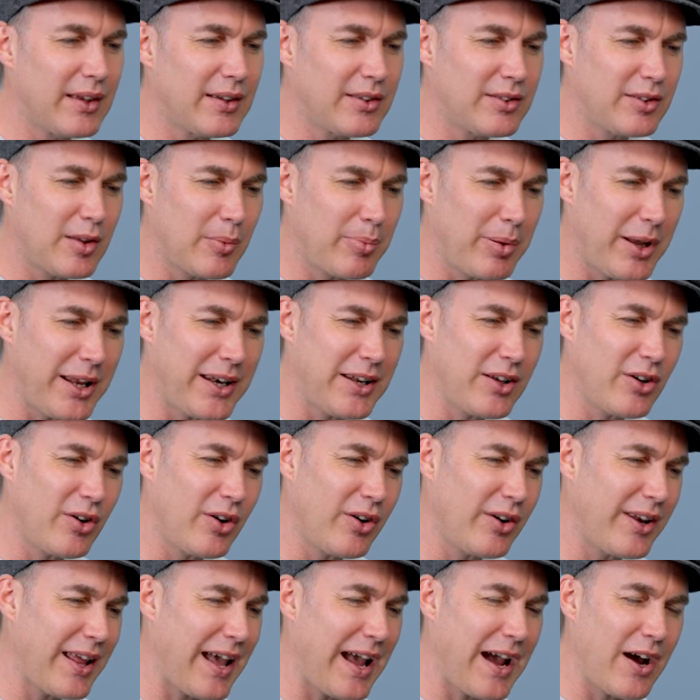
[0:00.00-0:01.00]
Depending
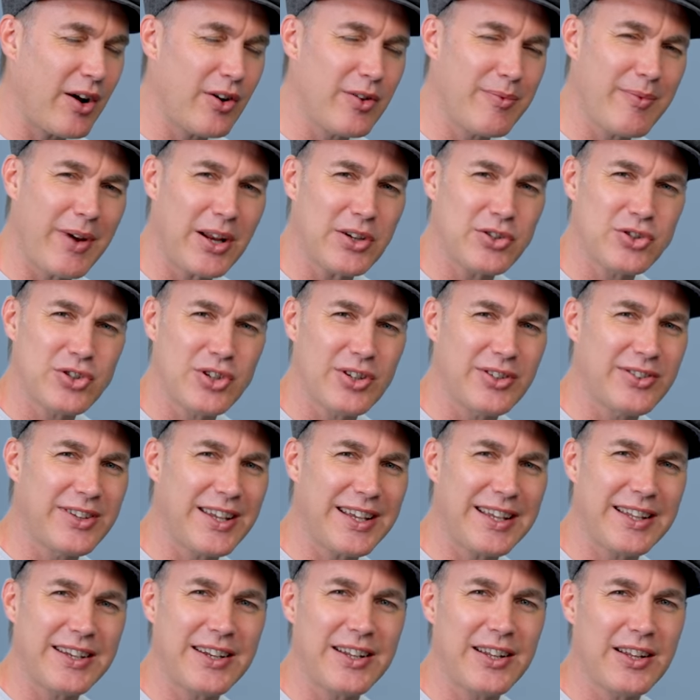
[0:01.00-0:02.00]
on how much you're
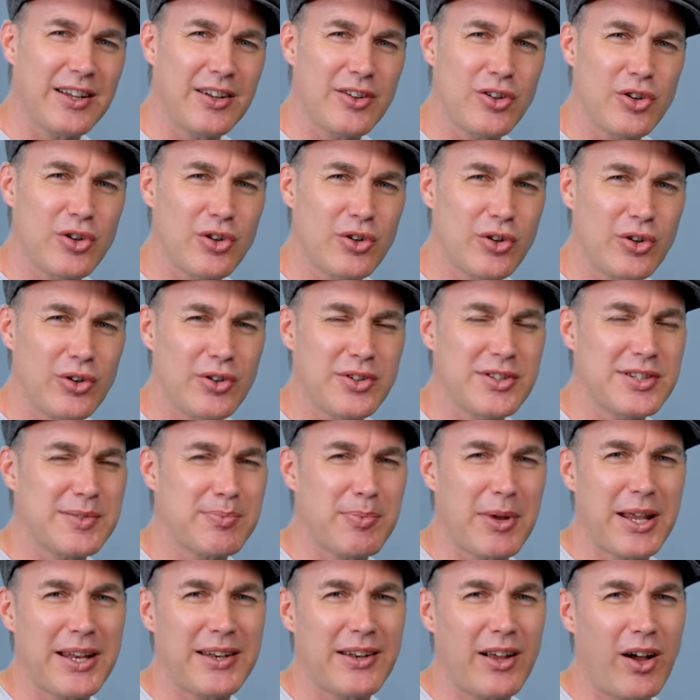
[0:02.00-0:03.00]
digging it, you could
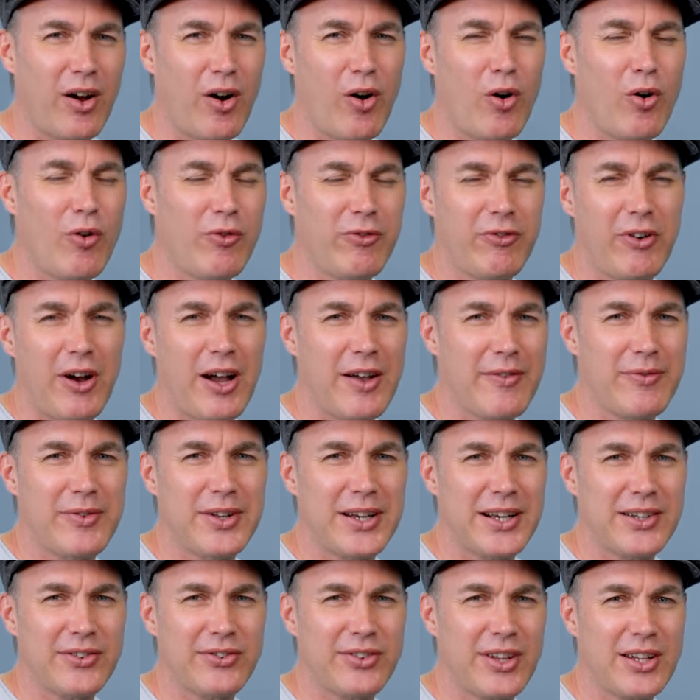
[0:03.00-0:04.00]
spend a whole
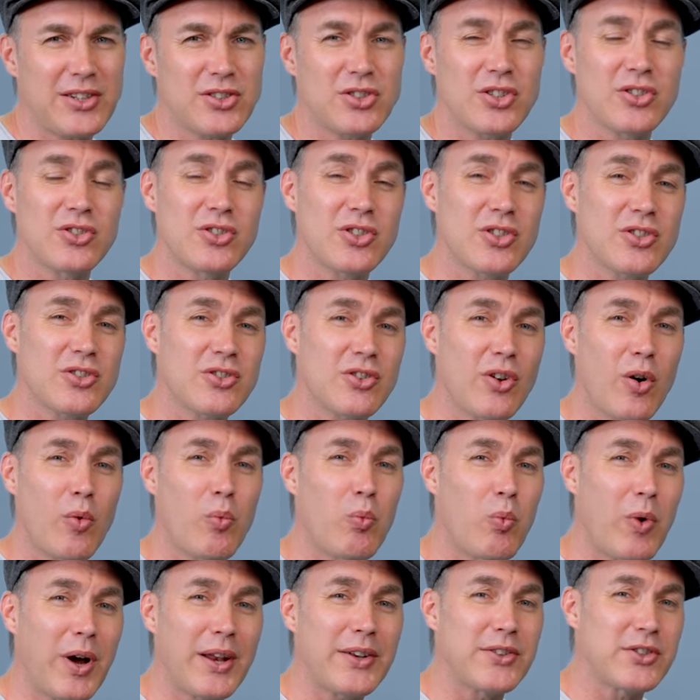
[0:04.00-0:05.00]
5-minute session just
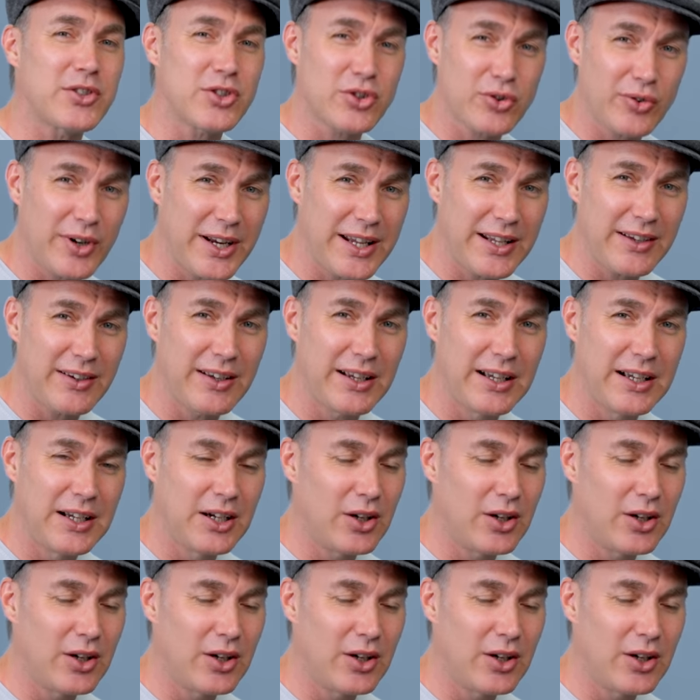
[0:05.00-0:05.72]
on one string,